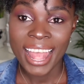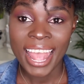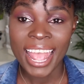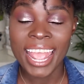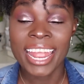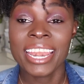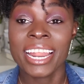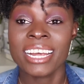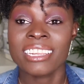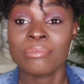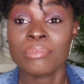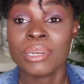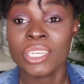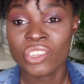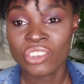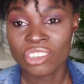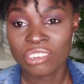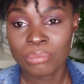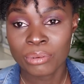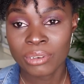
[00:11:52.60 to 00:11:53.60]
and as
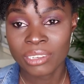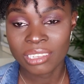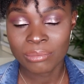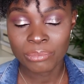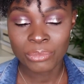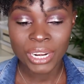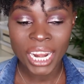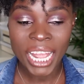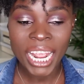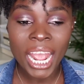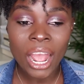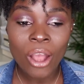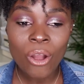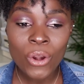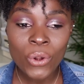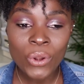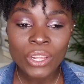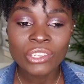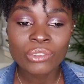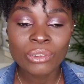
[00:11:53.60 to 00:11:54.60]
much as possible. Like I
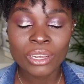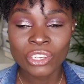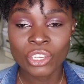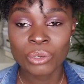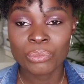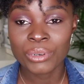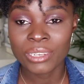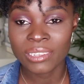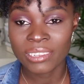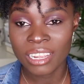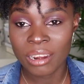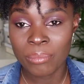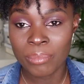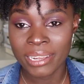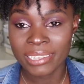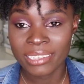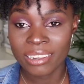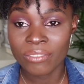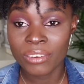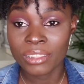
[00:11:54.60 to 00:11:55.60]
always want to present
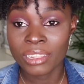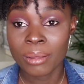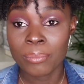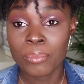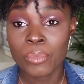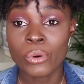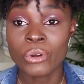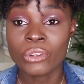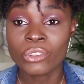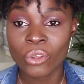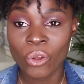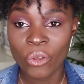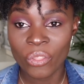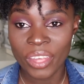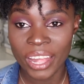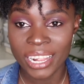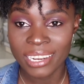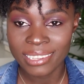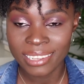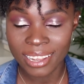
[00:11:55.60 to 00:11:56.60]
myself in the most
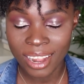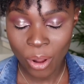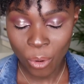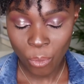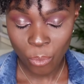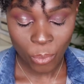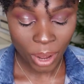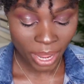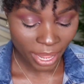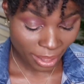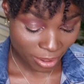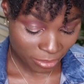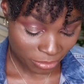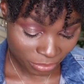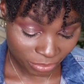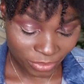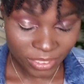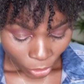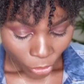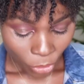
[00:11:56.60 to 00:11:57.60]
authentic way.
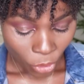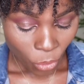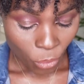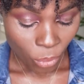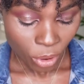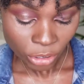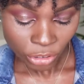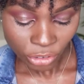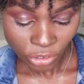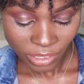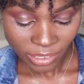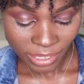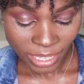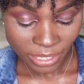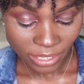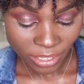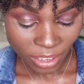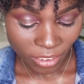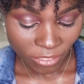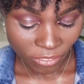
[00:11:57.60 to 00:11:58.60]
No question,
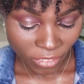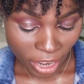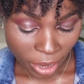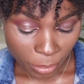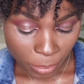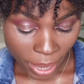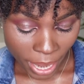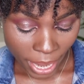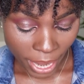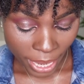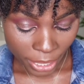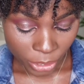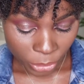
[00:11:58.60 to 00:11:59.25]
such a vibe. I